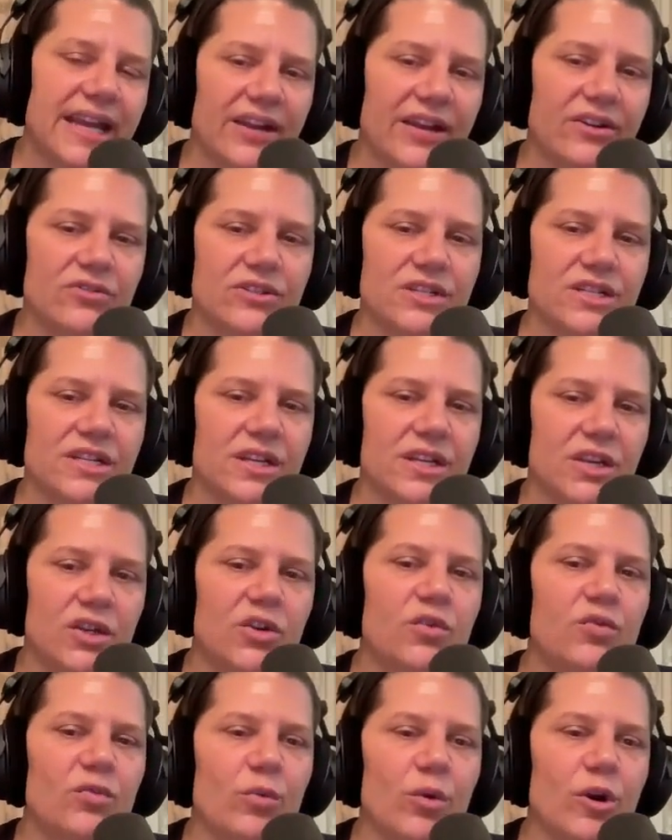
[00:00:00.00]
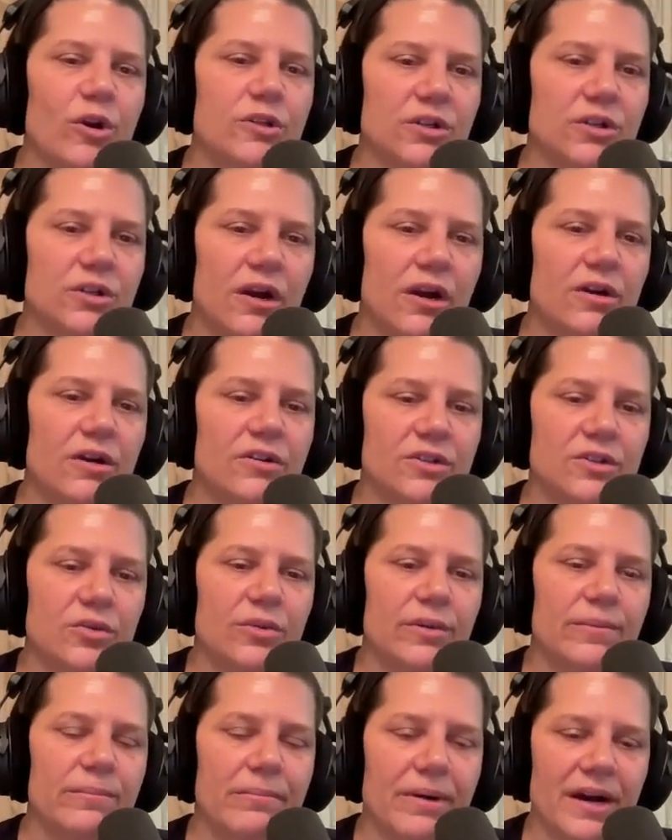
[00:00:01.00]
energy you've worked hard
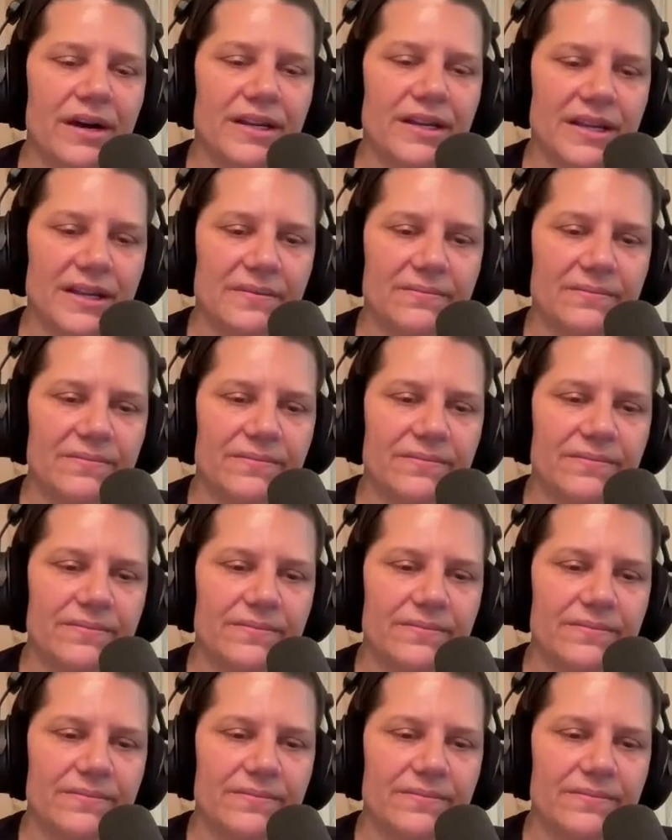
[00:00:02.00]
to embody.